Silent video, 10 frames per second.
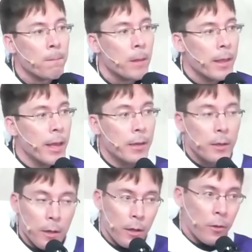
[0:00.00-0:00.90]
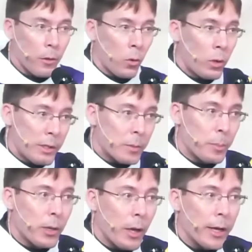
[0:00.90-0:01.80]
Again, the Lord is
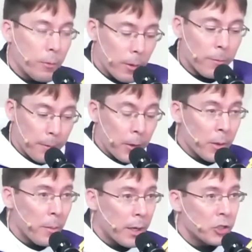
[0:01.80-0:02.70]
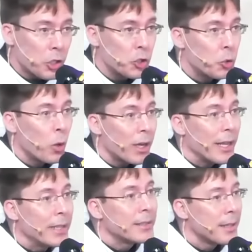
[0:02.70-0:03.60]
applying very much to our
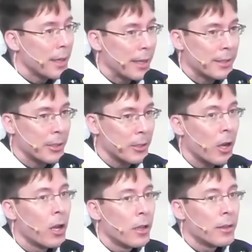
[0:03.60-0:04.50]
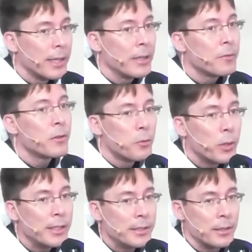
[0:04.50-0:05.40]
intellect here, the gift of
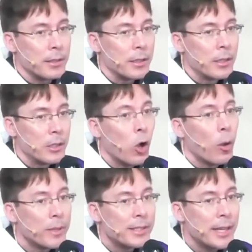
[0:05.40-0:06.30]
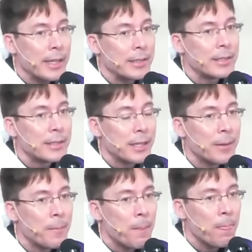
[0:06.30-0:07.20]
reason, common sense.
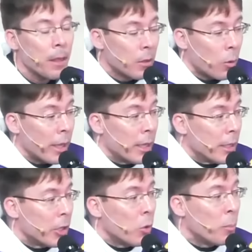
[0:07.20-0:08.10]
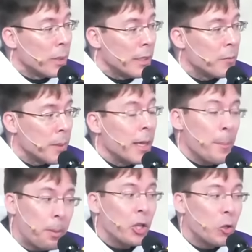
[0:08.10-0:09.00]
Okay, you don't believe me,
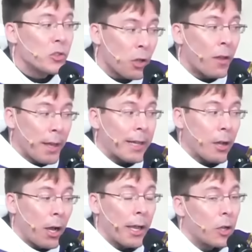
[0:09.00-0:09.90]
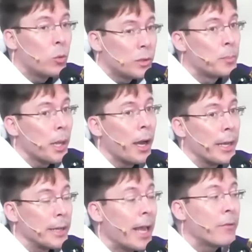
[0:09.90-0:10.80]
but you saw that guy who was
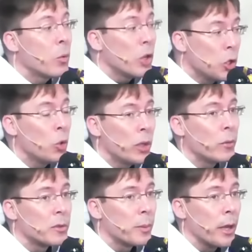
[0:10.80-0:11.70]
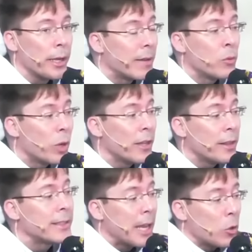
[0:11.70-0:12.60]
blind. Everyone knew he was blind. Everyone in the
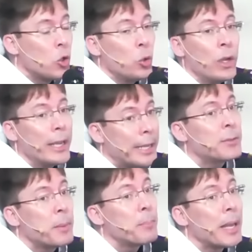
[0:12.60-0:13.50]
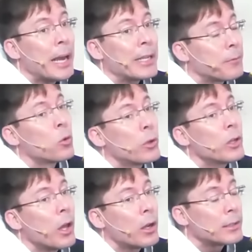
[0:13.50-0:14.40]
town knew he's been blind for a real
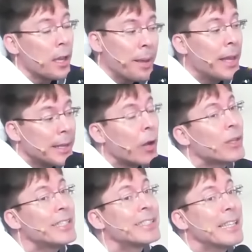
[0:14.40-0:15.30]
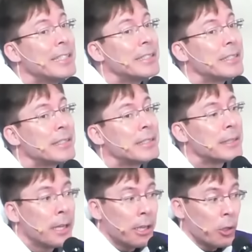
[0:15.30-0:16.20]
long time. Now he sees.
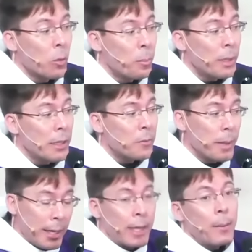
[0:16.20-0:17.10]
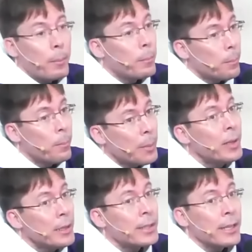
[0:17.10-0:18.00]
You don't believe me?
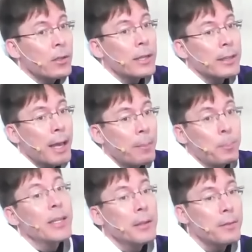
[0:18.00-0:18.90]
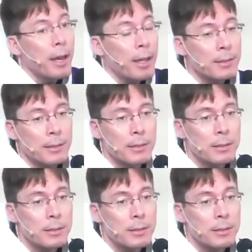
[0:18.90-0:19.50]
Maybe take a look at that. Believe that.